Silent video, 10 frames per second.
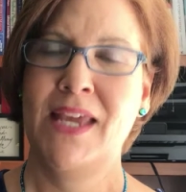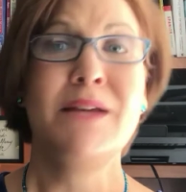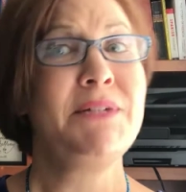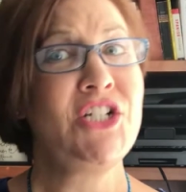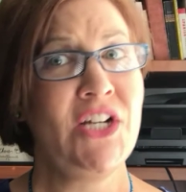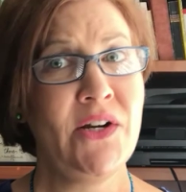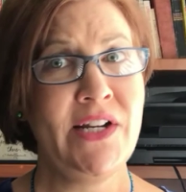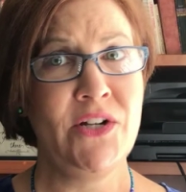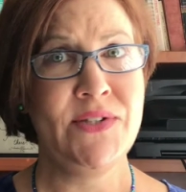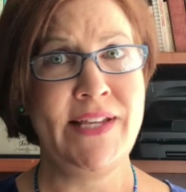But
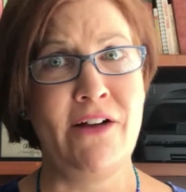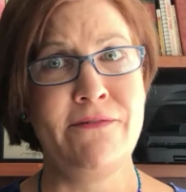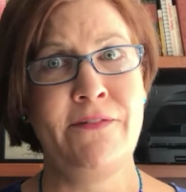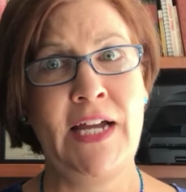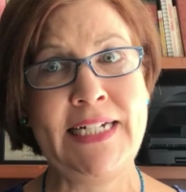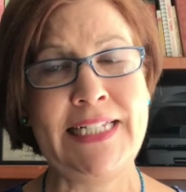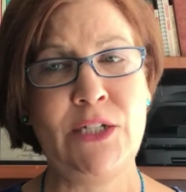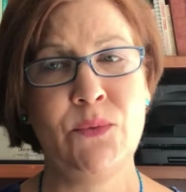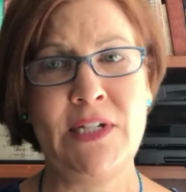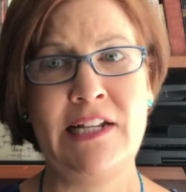Charity herself finally
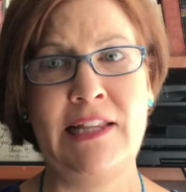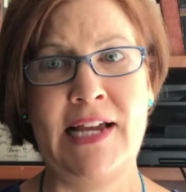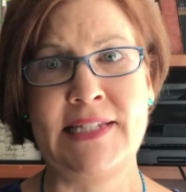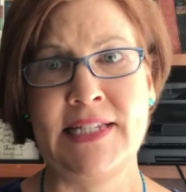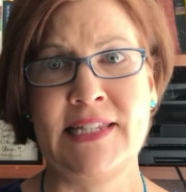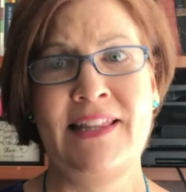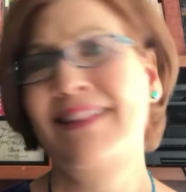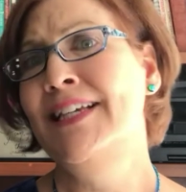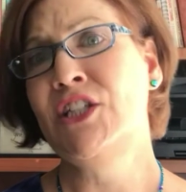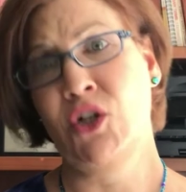realizes that
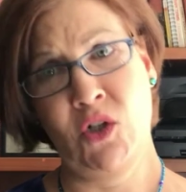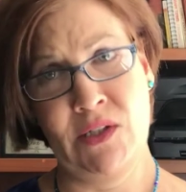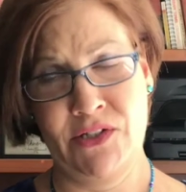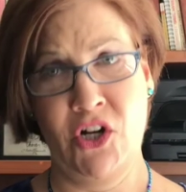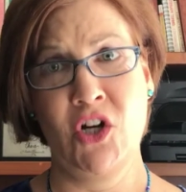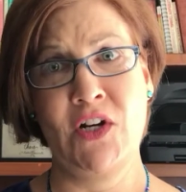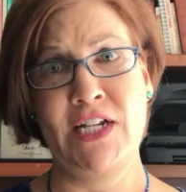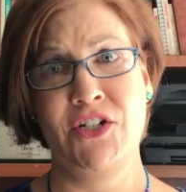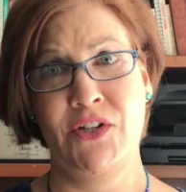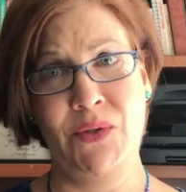this girl is hurting
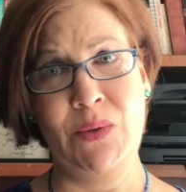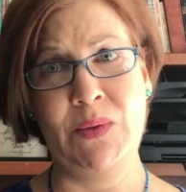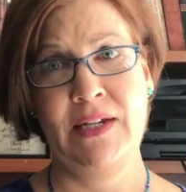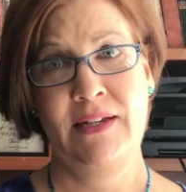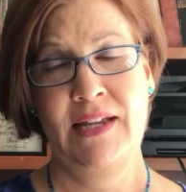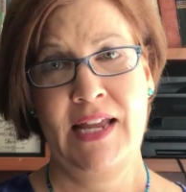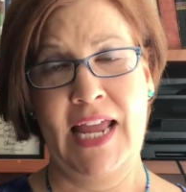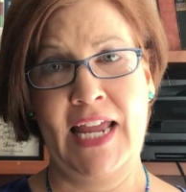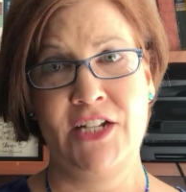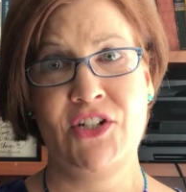too.
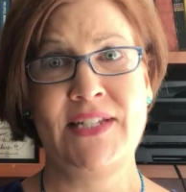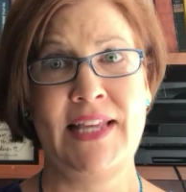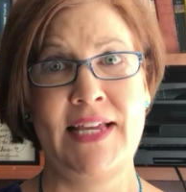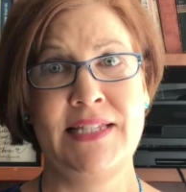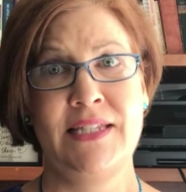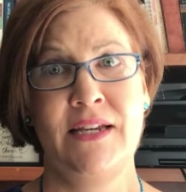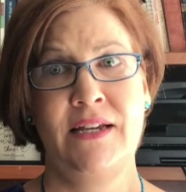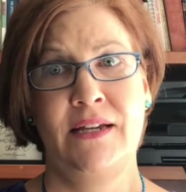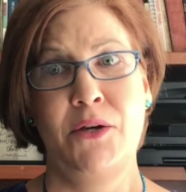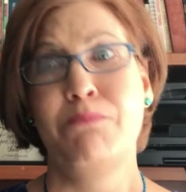And she says,
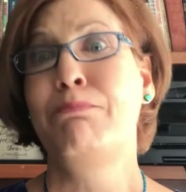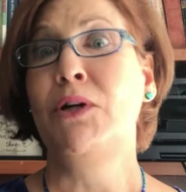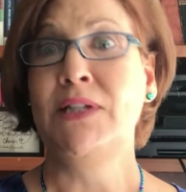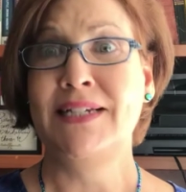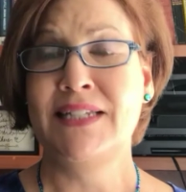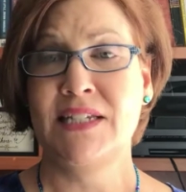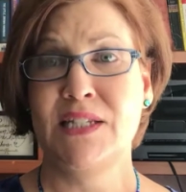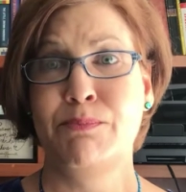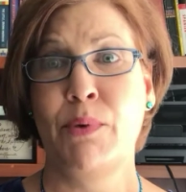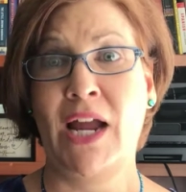bullies
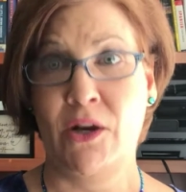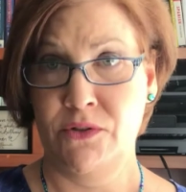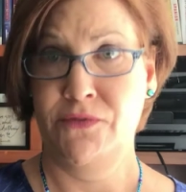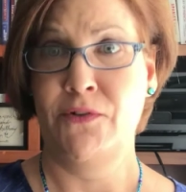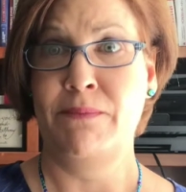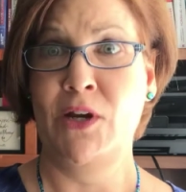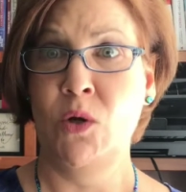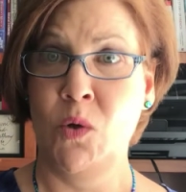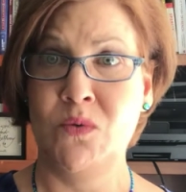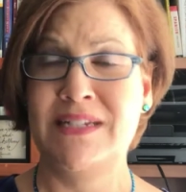sprout from their
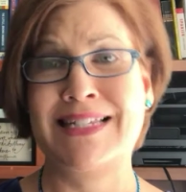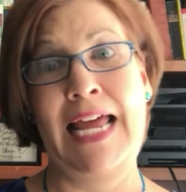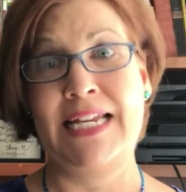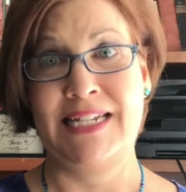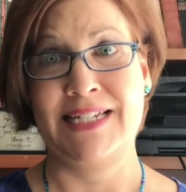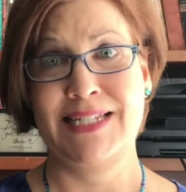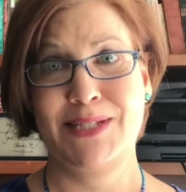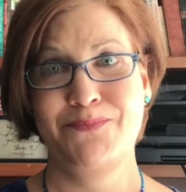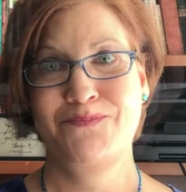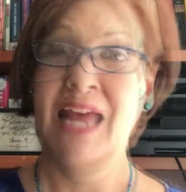own sadness.
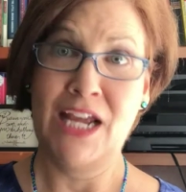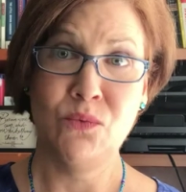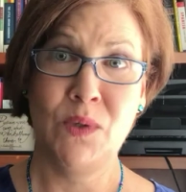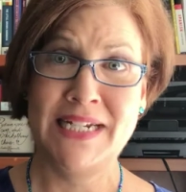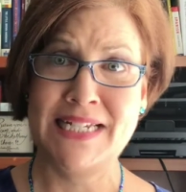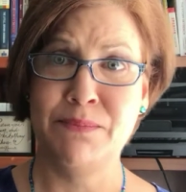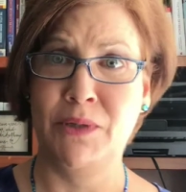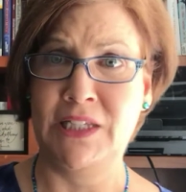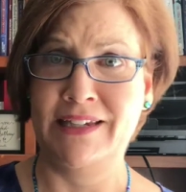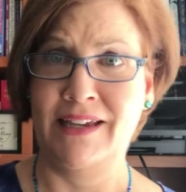And what is
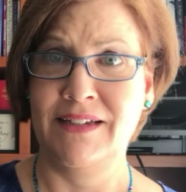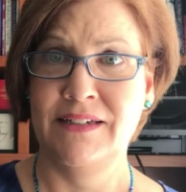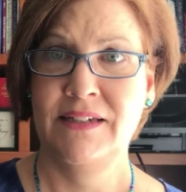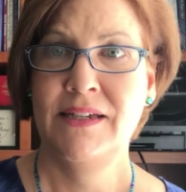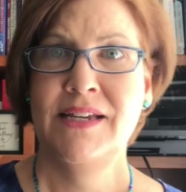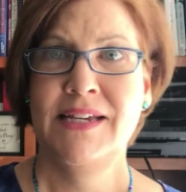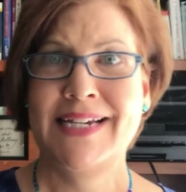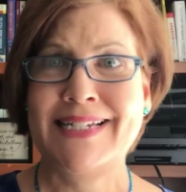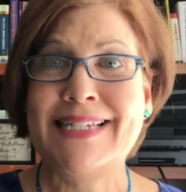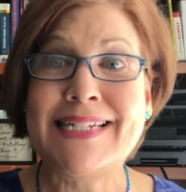bullying?
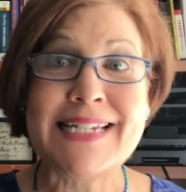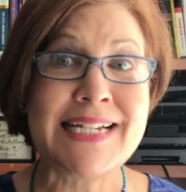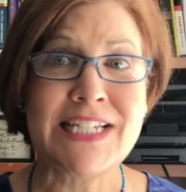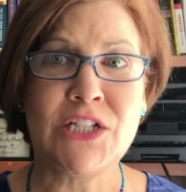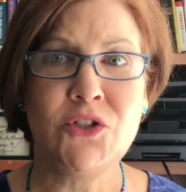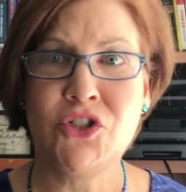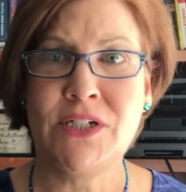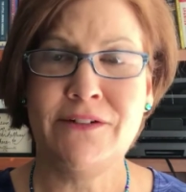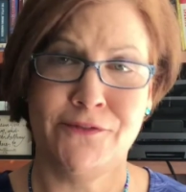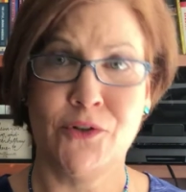Isn't exclusion
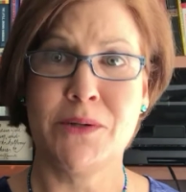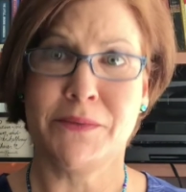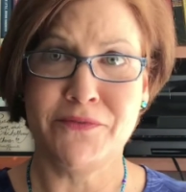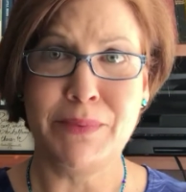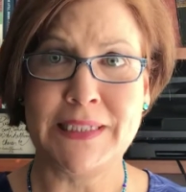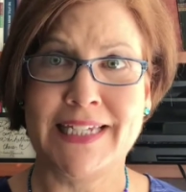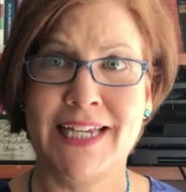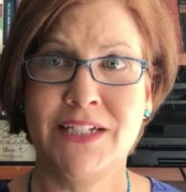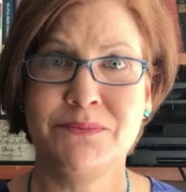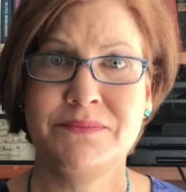a form of
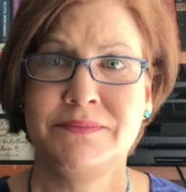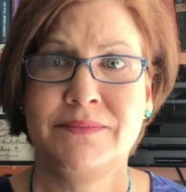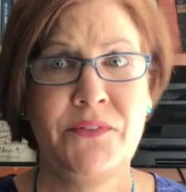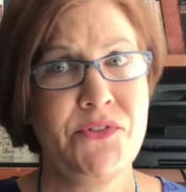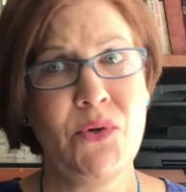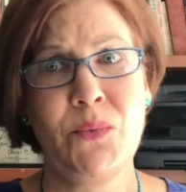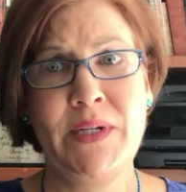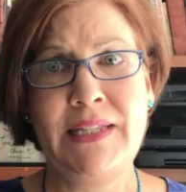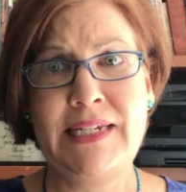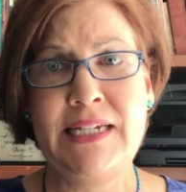bullying? So
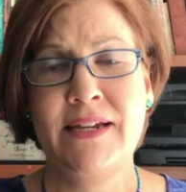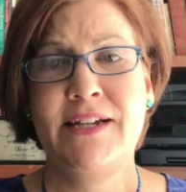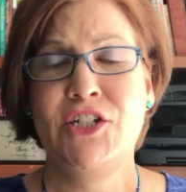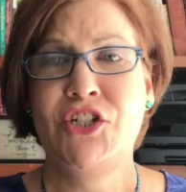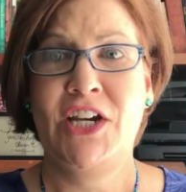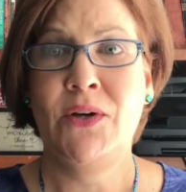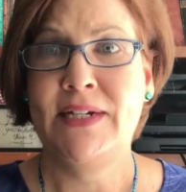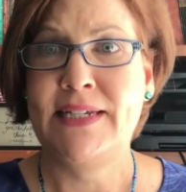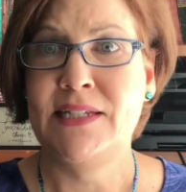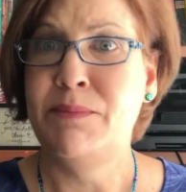really,
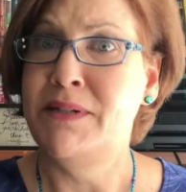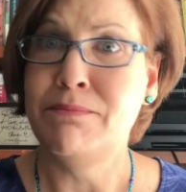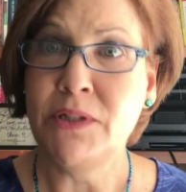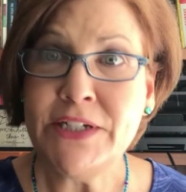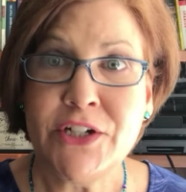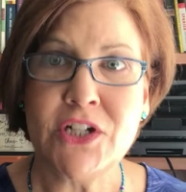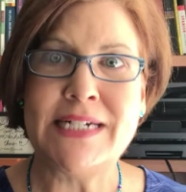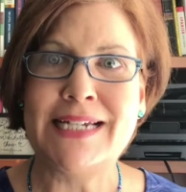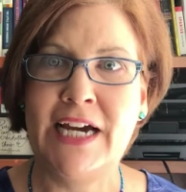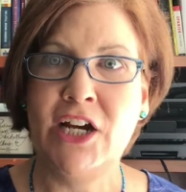Charity has been bullied her
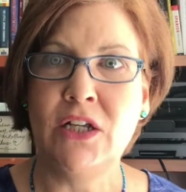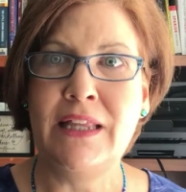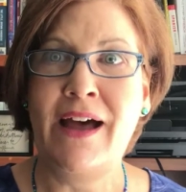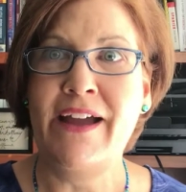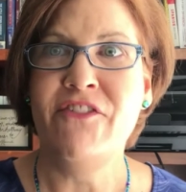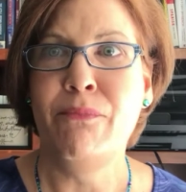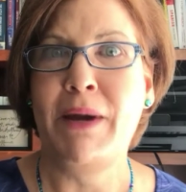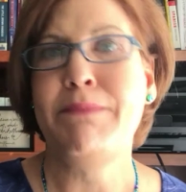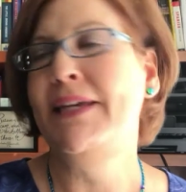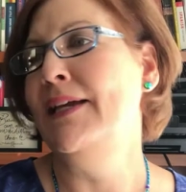entire life
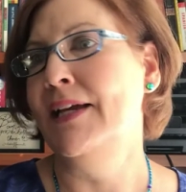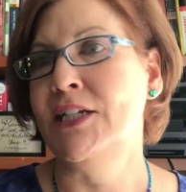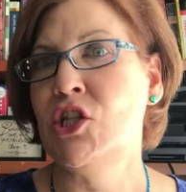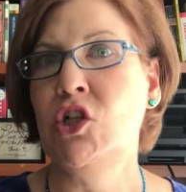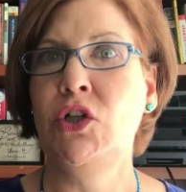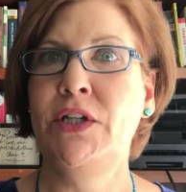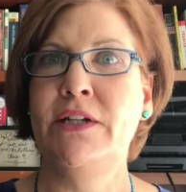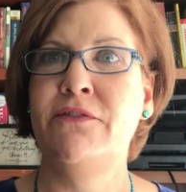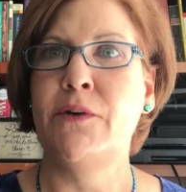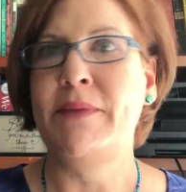by being
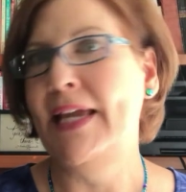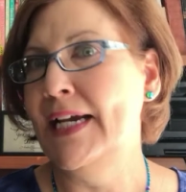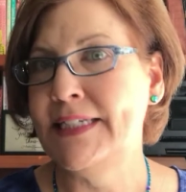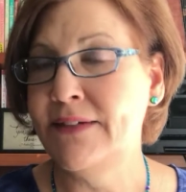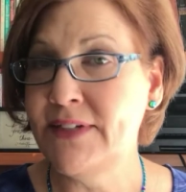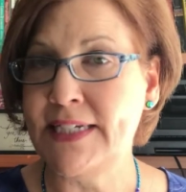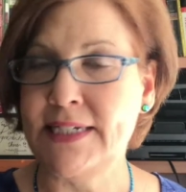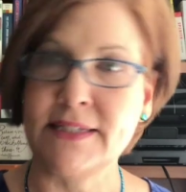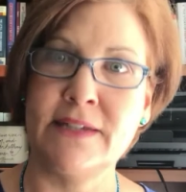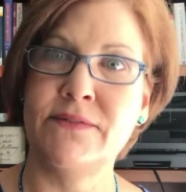excluded from the
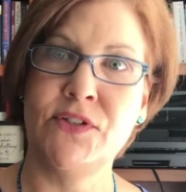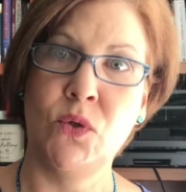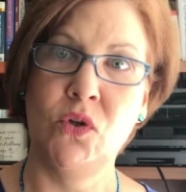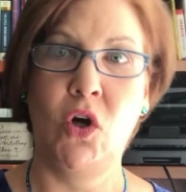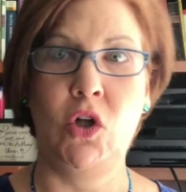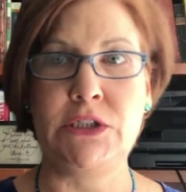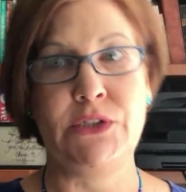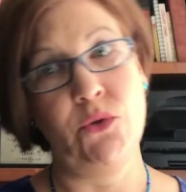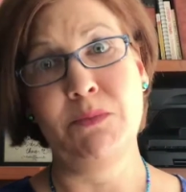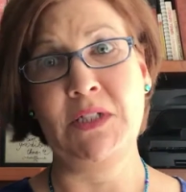activities of so-called
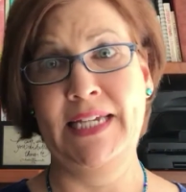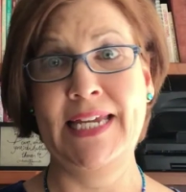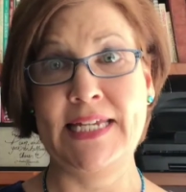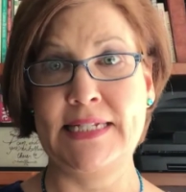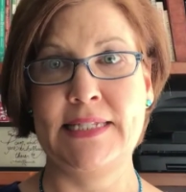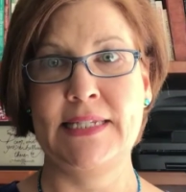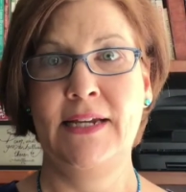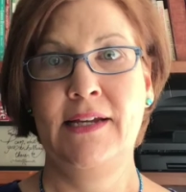normal kids.